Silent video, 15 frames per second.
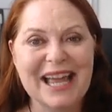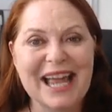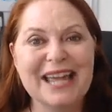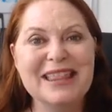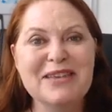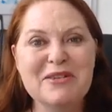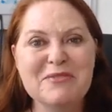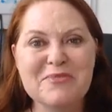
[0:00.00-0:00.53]

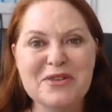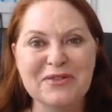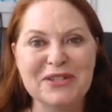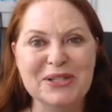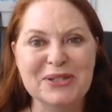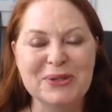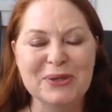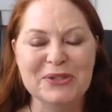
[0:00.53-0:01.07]
And then we move to
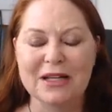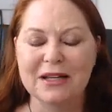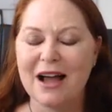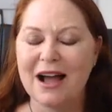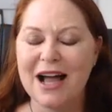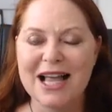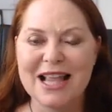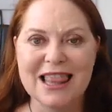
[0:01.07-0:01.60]
source it.
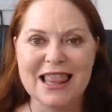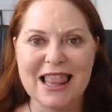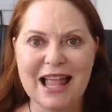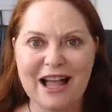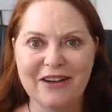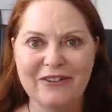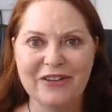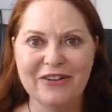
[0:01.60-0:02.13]
I
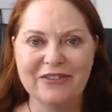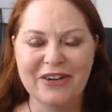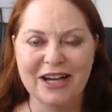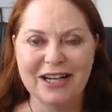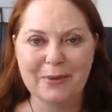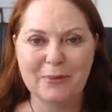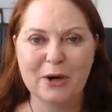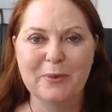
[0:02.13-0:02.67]
love
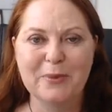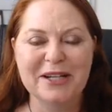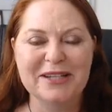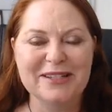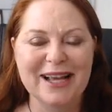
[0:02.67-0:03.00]
finding properties.